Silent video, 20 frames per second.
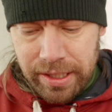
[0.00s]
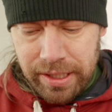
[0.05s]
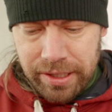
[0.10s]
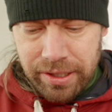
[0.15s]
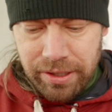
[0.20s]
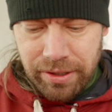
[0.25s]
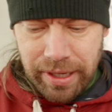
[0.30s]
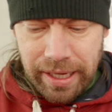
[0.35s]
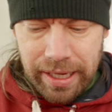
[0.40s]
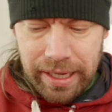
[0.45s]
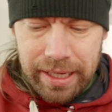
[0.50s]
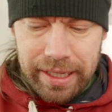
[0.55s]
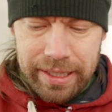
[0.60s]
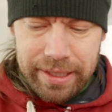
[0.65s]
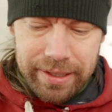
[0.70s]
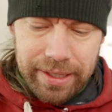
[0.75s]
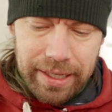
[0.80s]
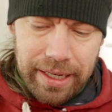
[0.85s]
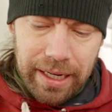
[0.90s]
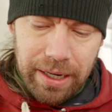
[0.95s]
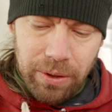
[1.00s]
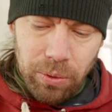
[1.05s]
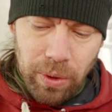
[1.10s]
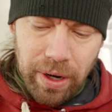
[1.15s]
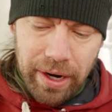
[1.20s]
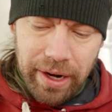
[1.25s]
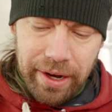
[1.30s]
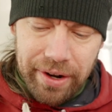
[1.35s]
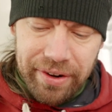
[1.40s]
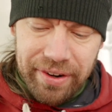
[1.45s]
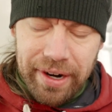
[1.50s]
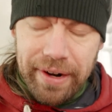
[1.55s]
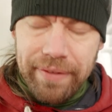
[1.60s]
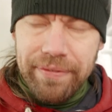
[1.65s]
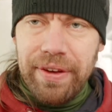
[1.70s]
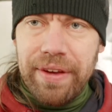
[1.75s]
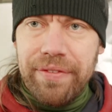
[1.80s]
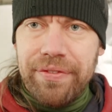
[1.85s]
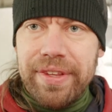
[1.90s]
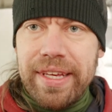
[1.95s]
So yeah, and they are
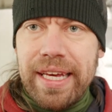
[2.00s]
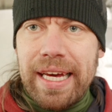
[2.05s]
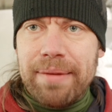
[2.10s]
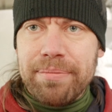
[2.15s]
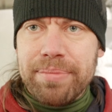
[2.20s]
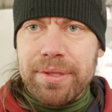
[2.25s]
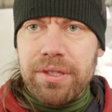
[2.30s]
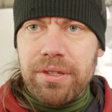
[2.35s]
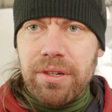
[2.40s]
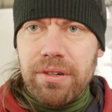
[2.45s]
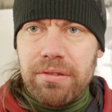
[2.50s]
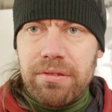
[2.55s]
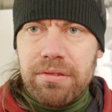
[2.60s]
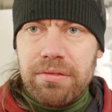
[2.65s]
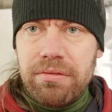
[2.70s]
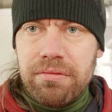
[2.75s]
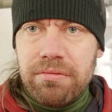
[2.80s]
150 amps, so